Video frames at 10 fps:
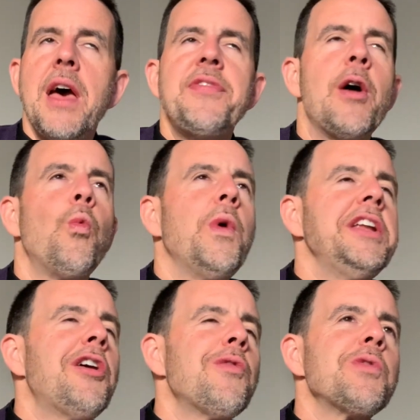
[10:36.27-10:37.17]
that we
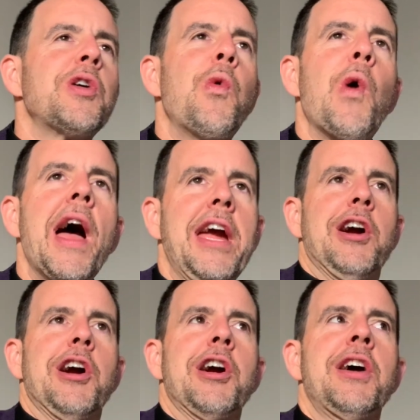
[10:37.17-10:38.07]
don't
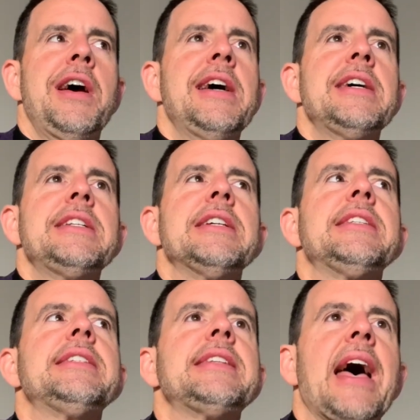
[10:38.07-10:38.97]
require to
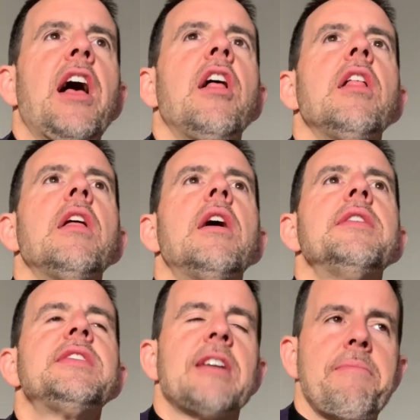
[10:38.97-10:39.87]
sell
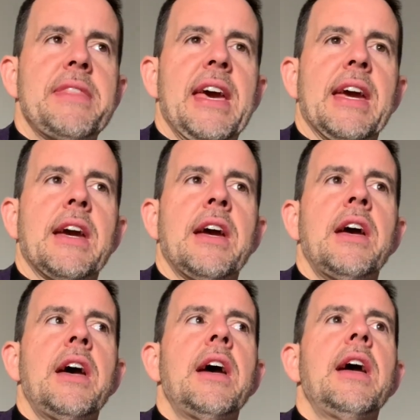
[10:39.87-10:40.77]
something
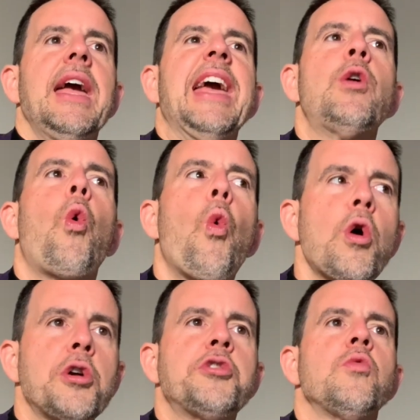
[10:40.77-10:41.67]
in
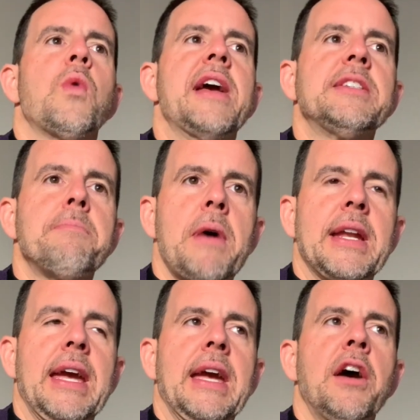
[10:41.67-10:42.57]
order to raise
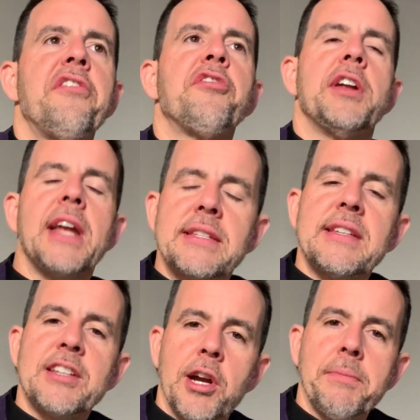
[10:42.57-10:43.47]
money for a
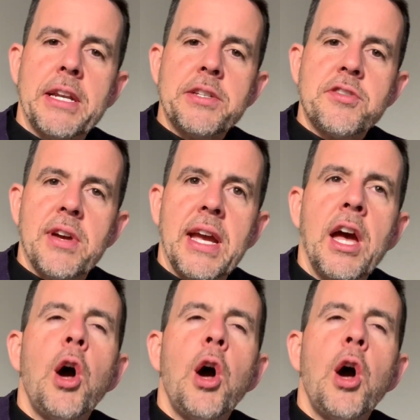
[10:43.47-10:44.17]
necessary ministry.